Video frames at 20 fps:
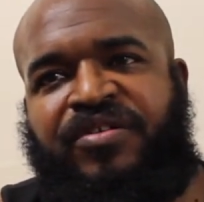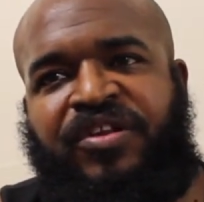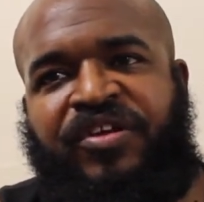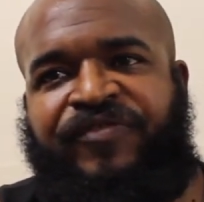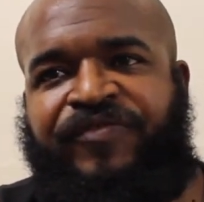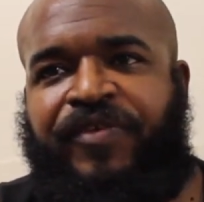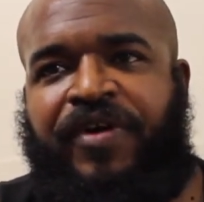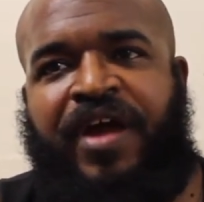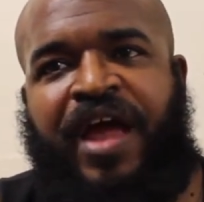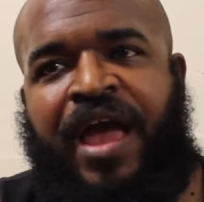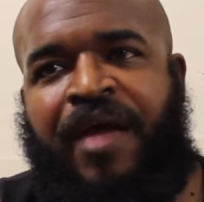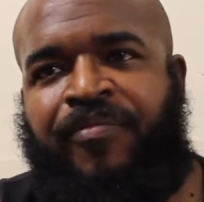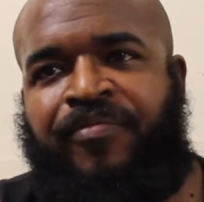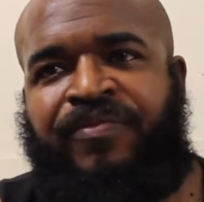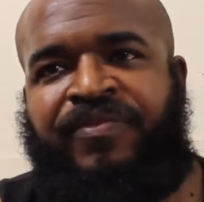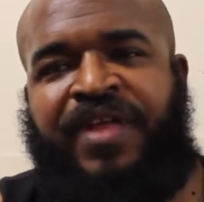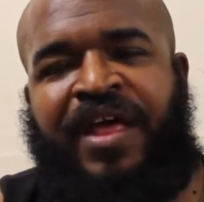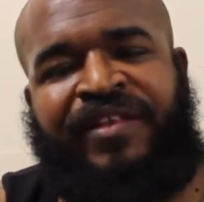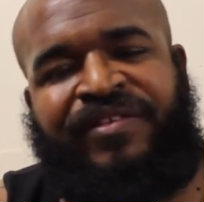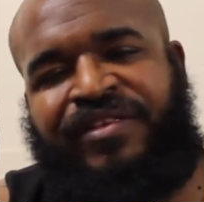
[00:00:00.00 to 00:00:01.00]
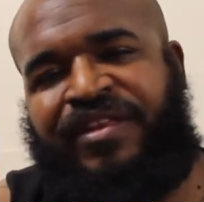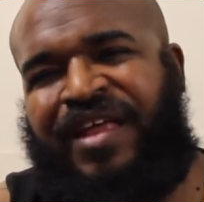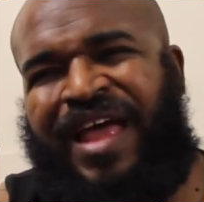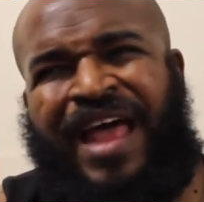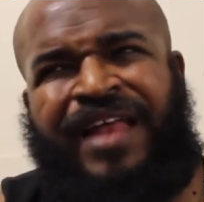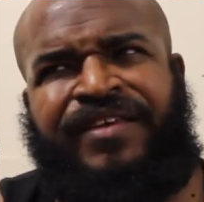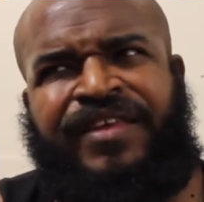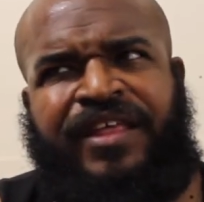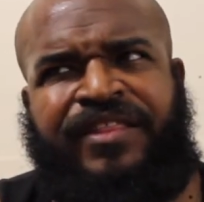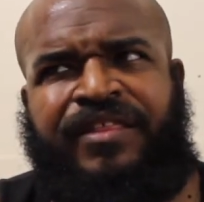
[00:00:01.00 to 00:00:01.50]
Look for at
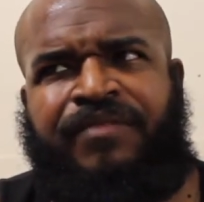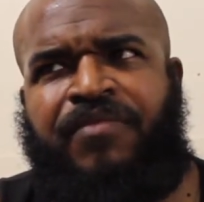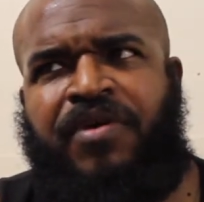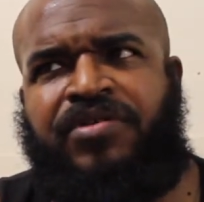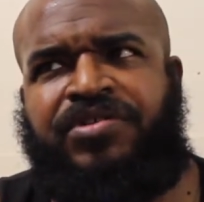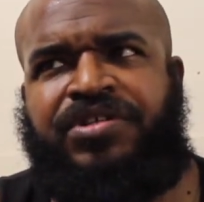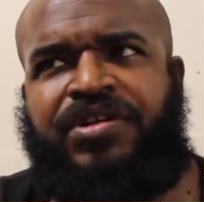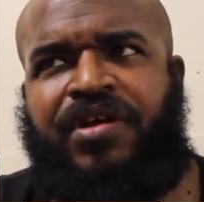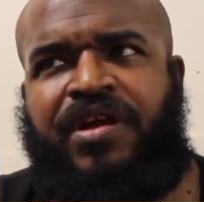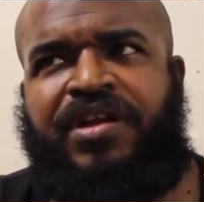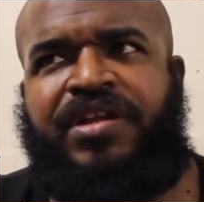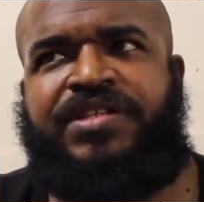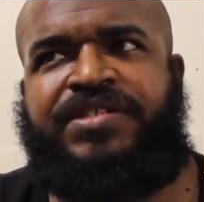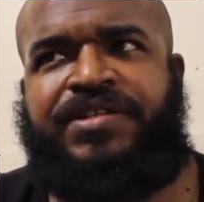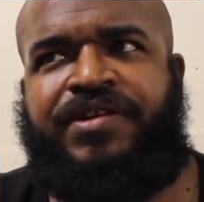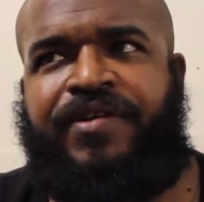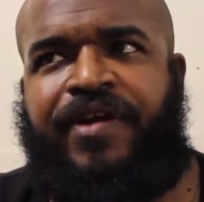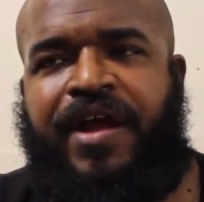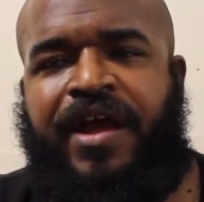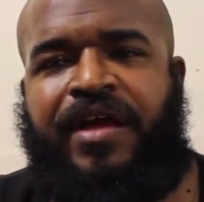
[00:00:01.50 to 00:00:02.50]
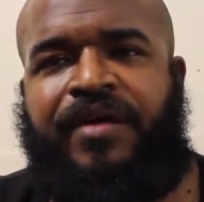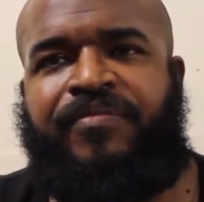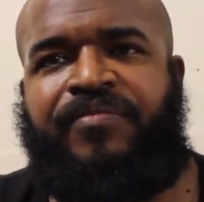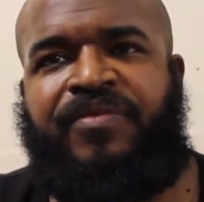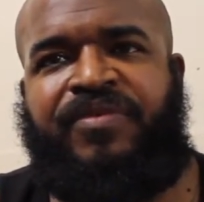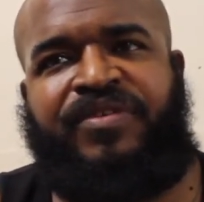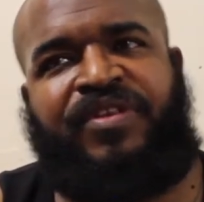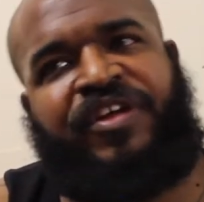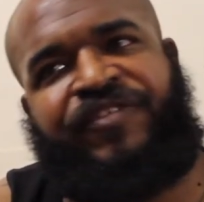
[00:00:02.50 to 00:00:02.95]
Death in Motion on Instagram.